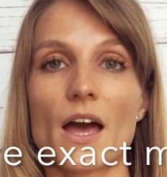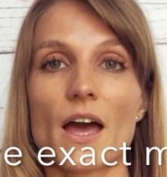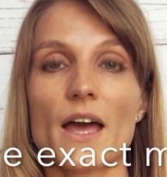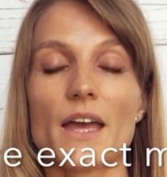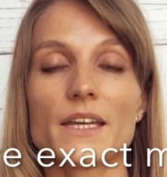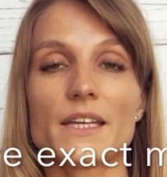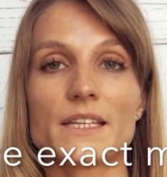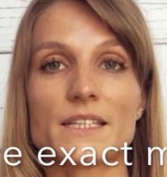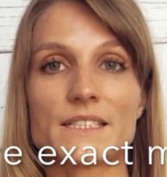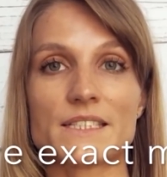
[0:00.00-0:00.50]

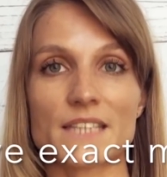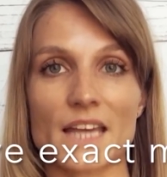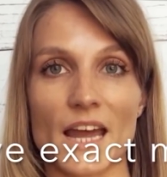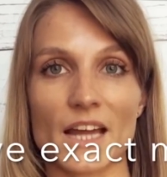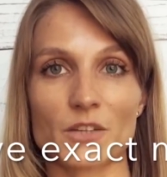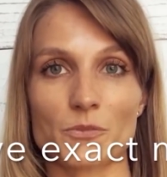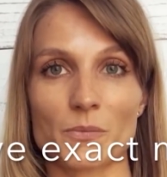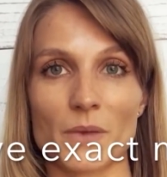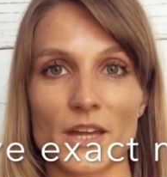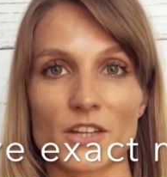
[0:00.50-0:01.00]

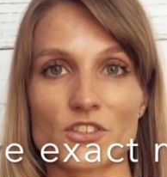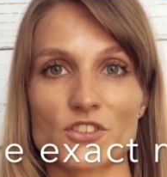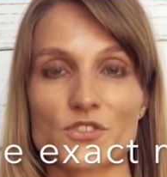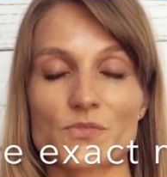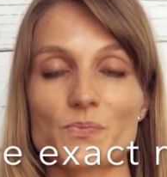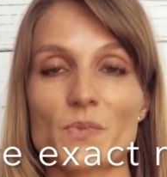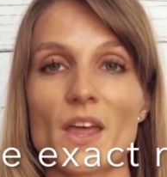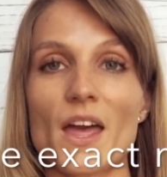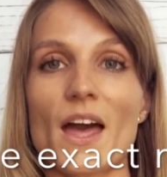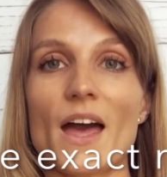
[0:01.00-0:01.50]
exact match.
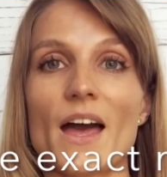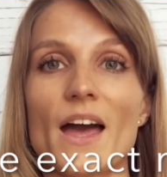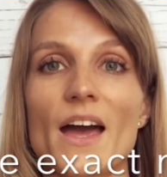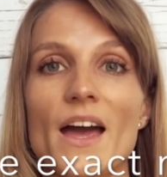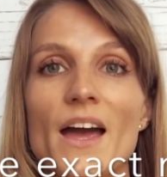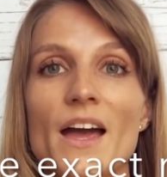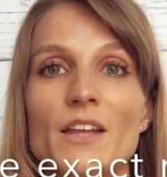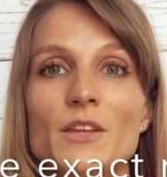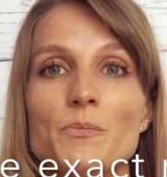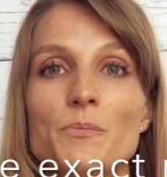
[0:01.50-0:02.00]

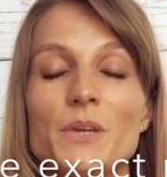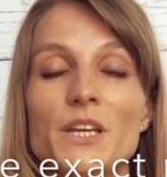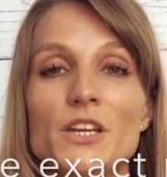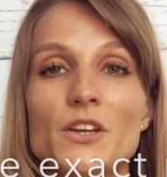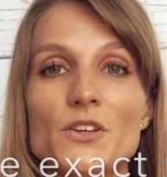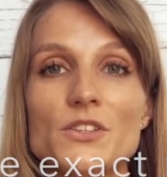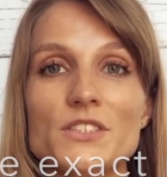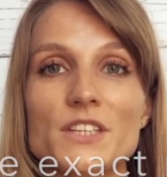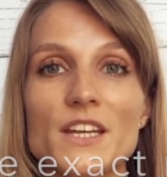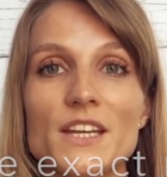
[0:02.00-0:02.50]
And
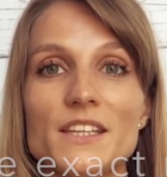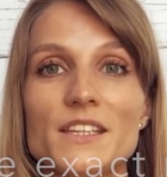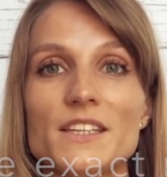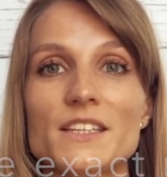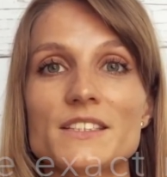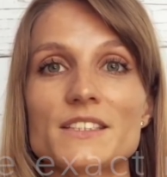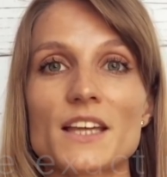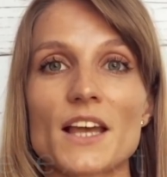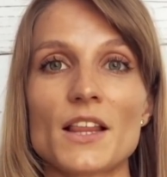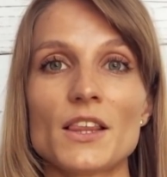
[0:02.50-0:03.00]
because it
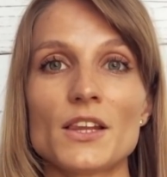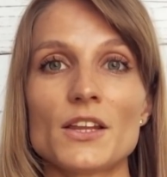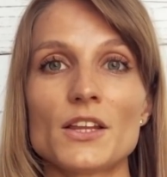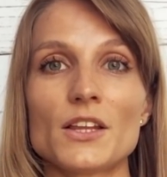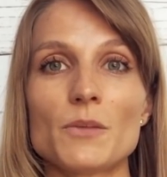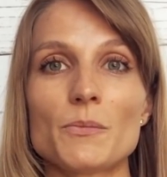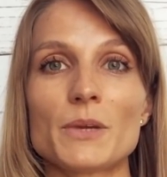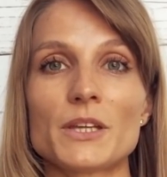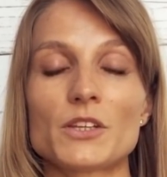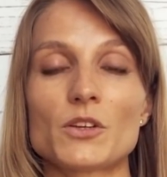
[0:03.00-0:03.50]
is a
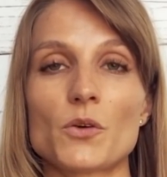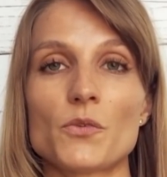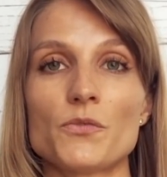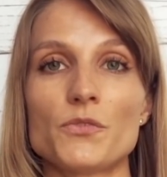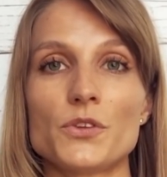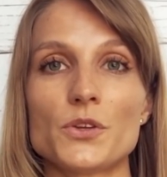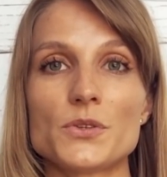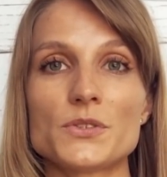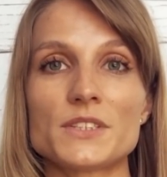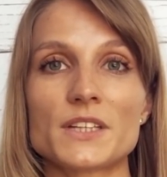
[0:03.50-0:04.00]
little bit
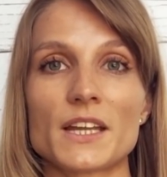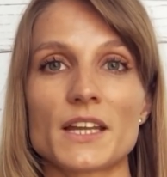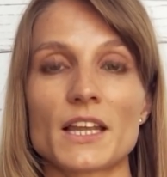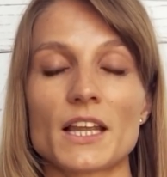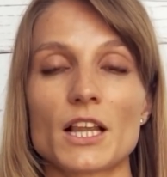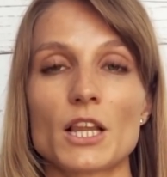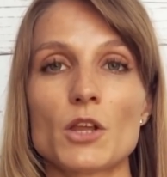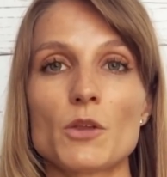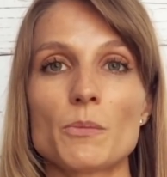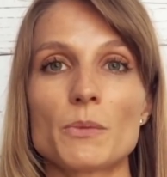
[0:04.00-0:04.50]
confusing and
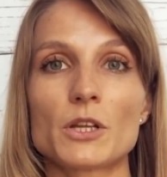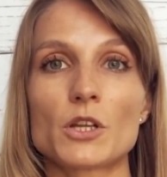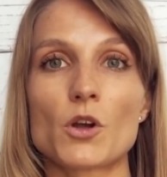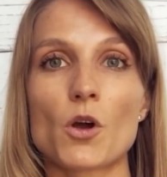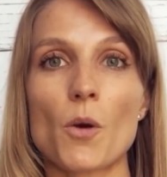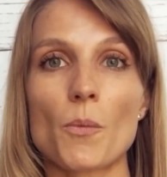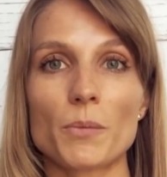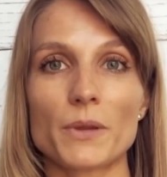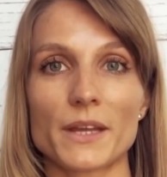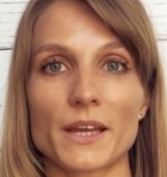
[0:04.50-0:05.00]
a little bit
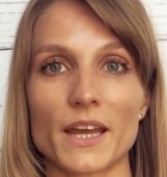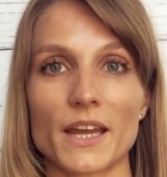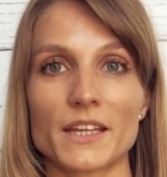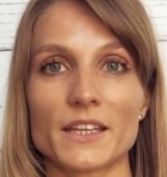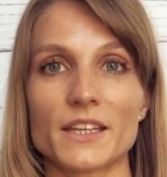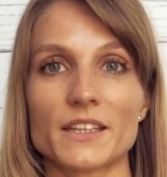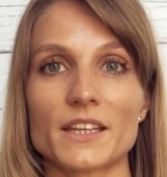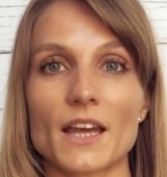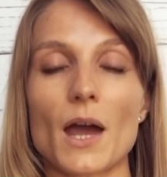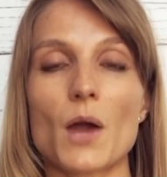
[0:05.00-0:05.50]

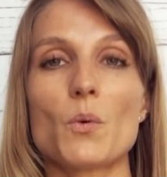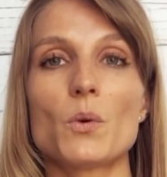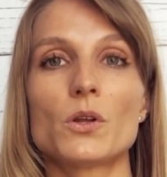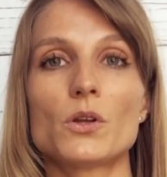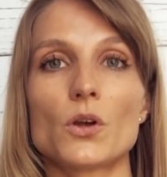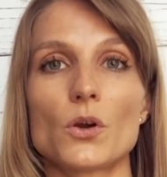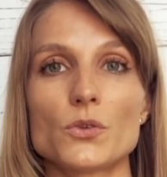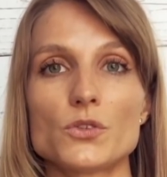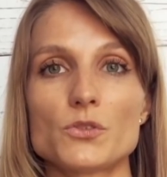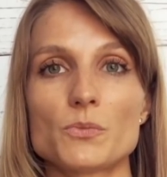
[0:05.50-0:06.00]
complicated, I
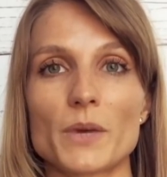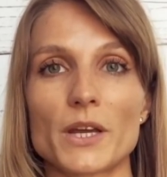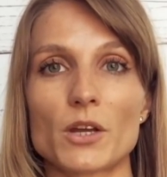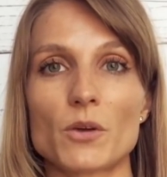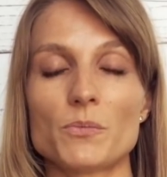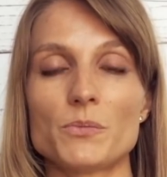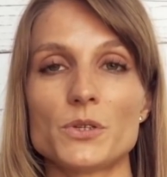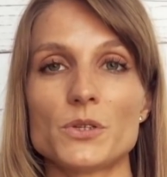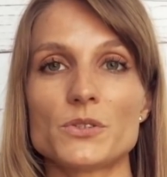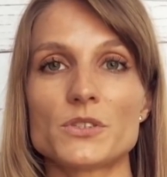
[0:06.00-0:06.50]
will go to my
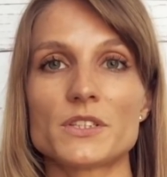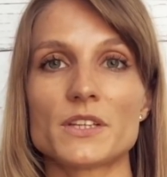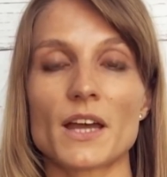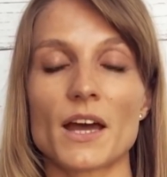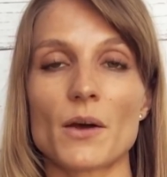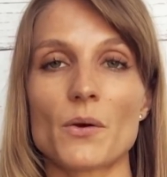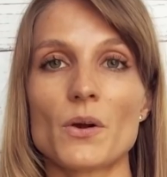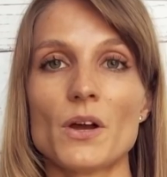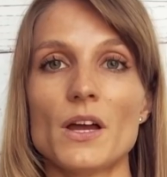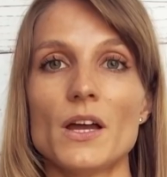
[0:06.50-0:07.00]
computer
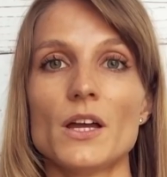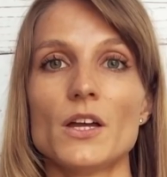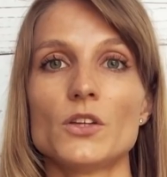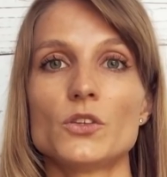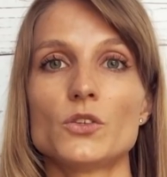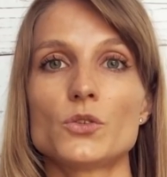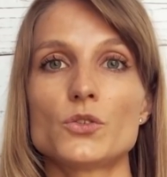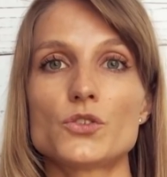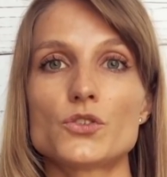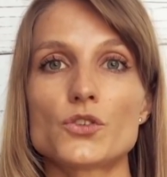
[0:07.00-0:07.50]
now
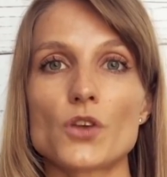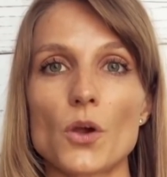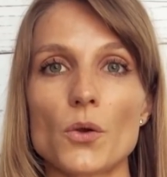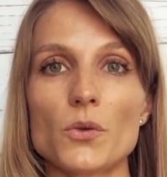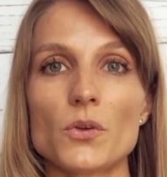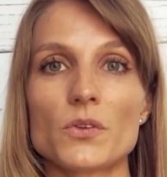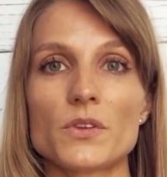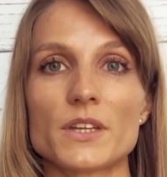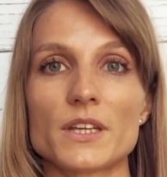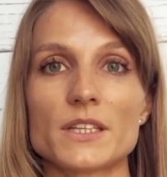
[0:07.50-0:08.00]
to show
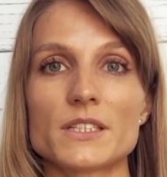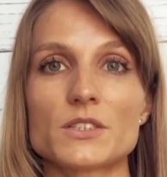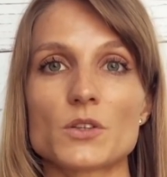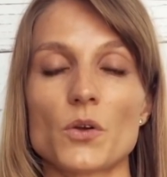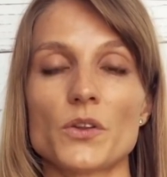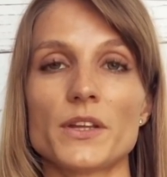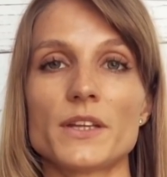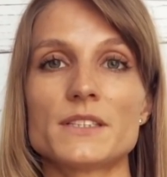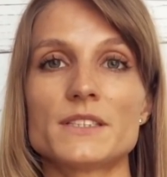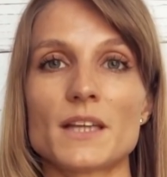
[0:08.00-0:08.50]
you this
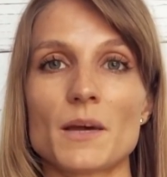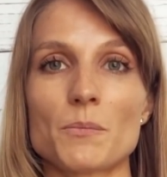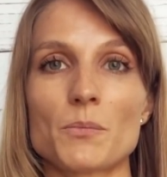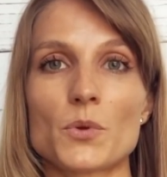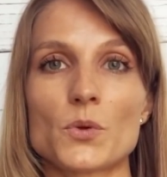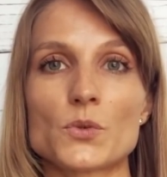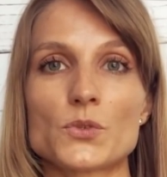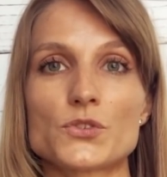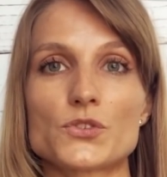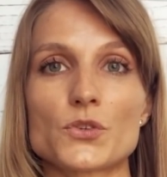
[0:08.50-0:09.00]
on
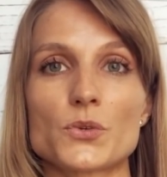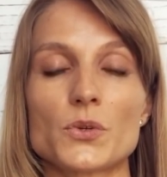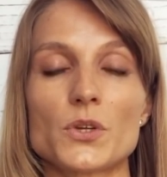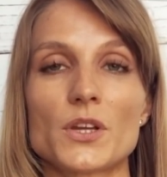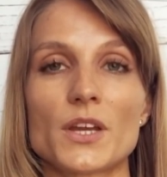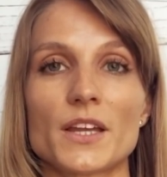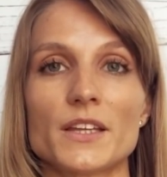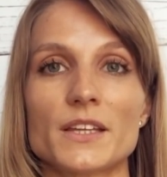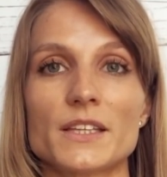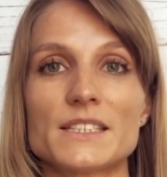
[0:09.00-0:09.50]
examples so you
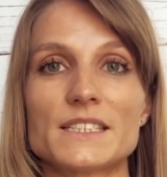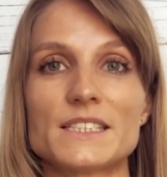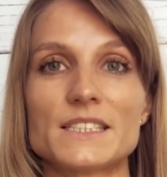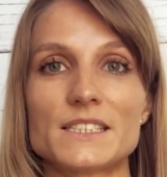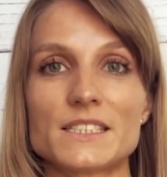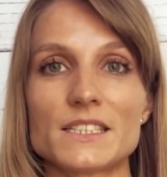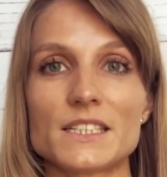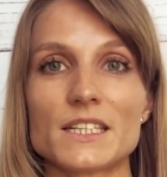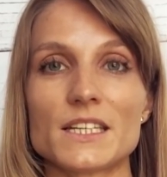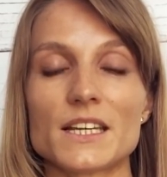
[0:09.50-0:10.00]
can
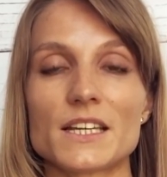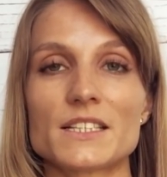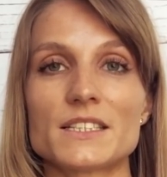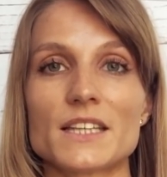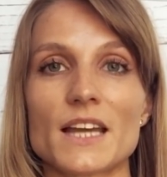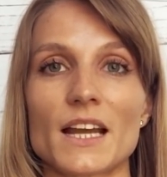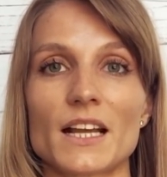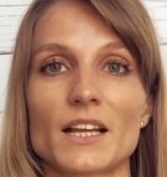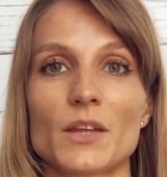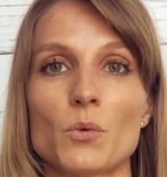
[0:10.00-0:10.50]
see
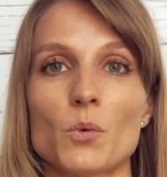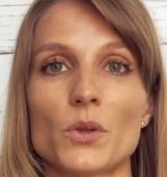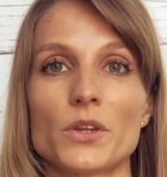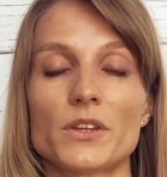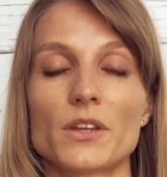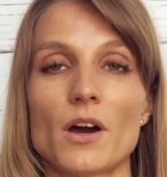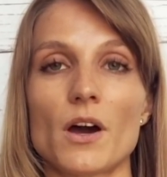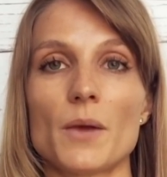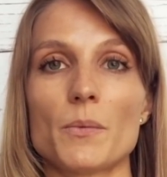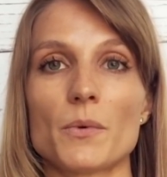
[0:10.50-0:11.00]
exactly
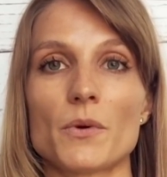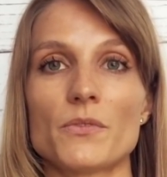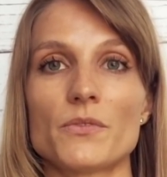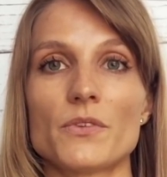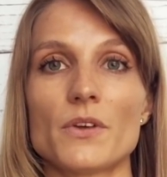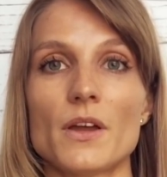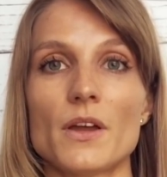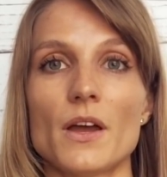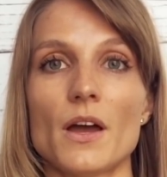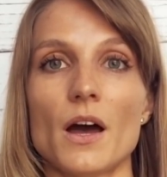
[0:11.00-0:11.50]
what type of
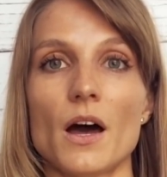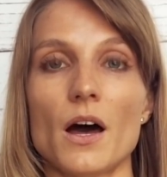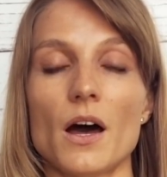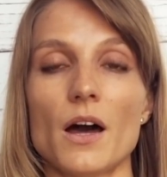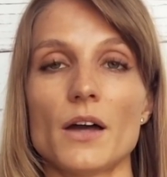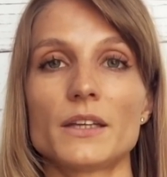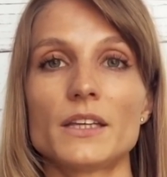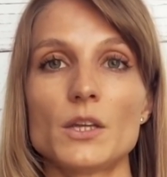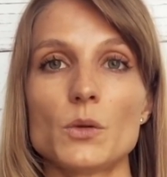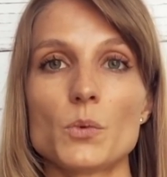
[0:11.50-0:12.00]

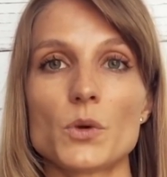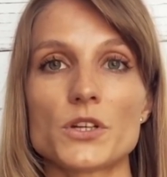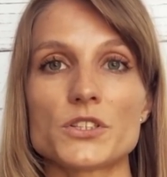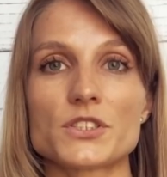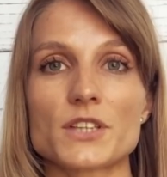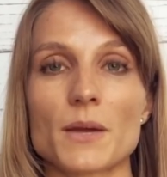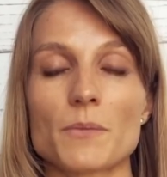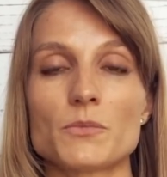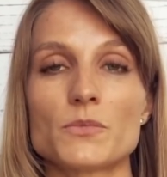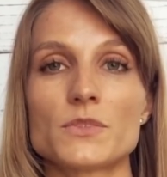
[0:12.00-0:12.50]
uh,
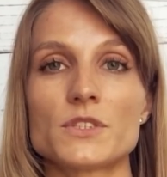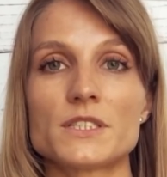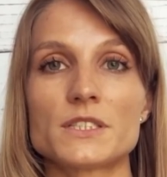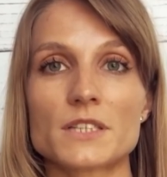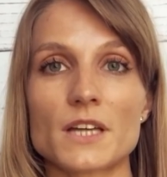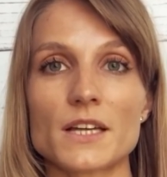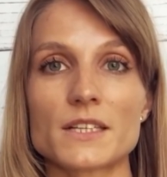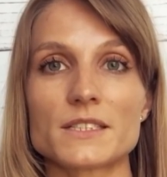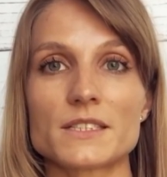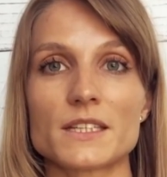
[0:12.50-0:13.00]
keywords I'm
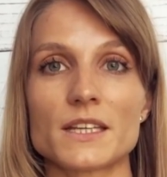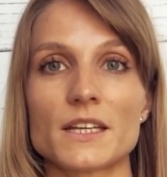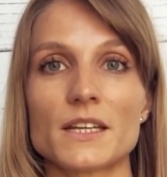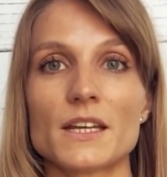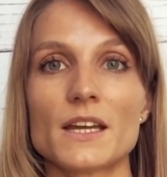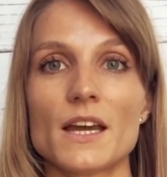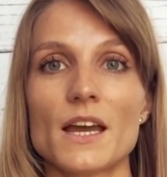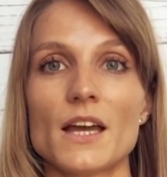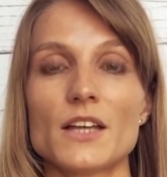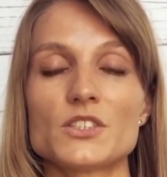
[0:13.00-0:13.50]

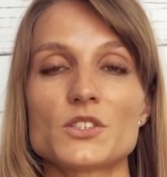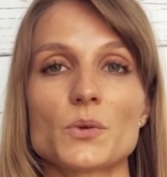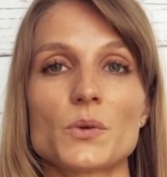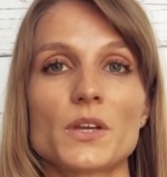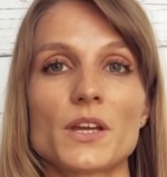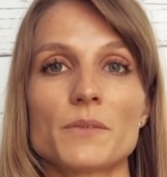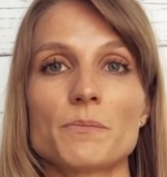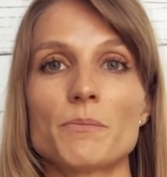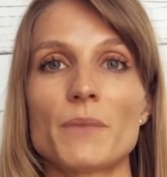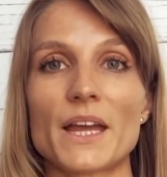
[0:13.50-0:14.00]
discussing, so
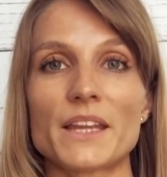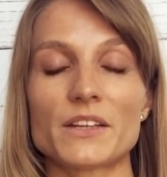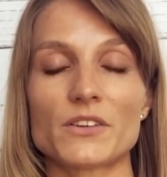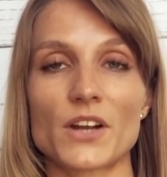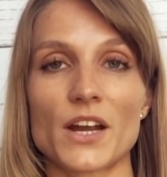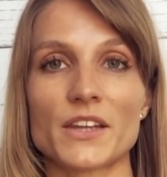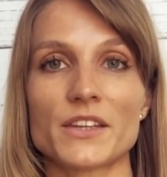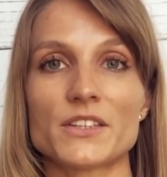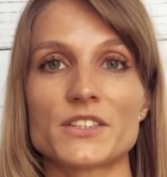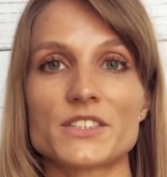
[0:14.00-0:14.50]
you can better
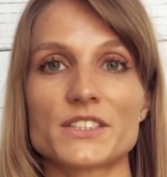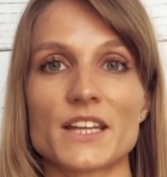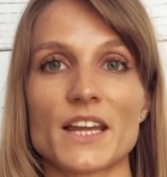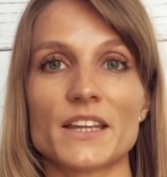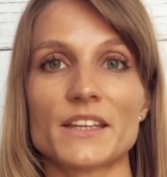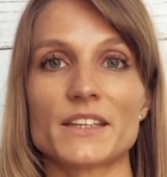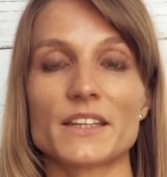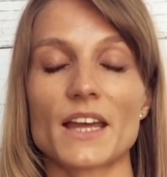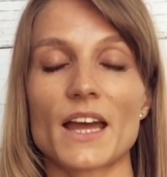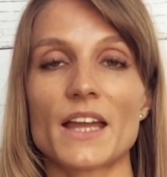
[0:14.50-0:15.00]

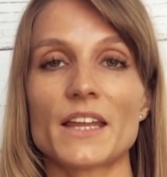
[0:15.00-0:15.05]
understand.